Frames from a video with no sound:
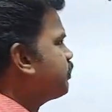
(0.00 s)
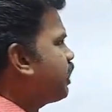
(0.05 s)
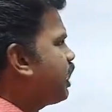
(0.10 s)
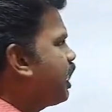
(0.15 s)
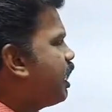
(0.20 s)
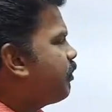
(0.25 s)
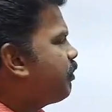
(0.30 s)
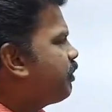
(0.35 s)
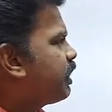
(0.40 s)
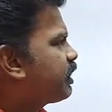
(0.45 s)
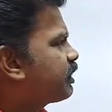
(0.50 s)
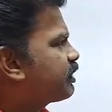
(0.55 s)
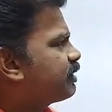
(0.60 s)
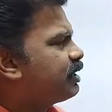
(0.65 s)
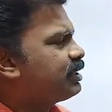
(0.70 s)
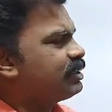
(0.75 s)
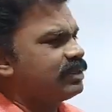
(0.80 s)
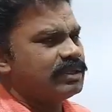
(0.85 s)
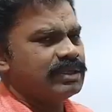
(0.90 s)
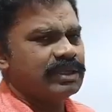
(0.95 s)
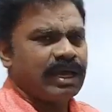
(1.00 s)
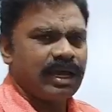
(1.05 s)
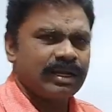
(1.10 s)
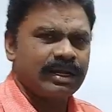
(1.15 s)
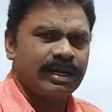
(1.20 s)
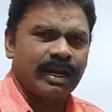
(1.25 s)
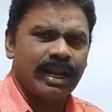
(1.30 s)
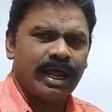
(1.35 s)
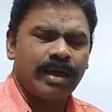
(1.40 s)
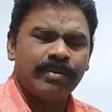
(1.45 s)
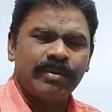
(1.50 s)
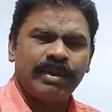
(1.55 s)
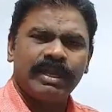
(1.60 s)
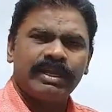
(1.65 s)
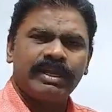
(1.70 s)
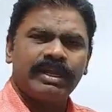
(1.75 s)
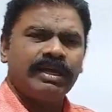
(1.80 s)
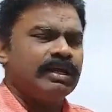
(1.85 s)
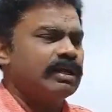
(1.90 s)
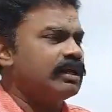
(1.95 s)
Mahabharata and
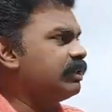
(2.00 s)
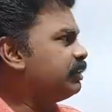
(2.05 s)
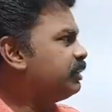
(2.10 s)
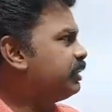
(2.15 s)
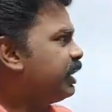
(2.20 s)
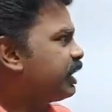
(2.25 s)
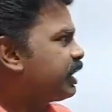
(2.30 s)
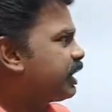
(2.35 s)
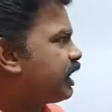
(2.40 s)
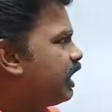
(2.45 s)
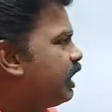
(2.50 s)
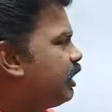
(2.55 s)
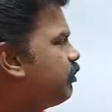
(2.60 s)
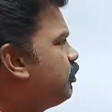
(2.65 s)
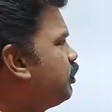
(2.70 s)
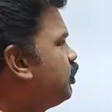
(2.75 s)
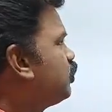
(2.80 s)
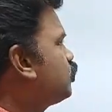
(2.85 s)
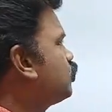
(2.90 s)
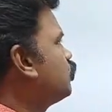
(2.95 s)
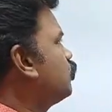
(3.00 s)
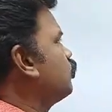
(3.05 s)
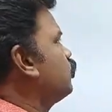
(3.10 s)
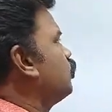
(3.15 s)
Ramayana, they came into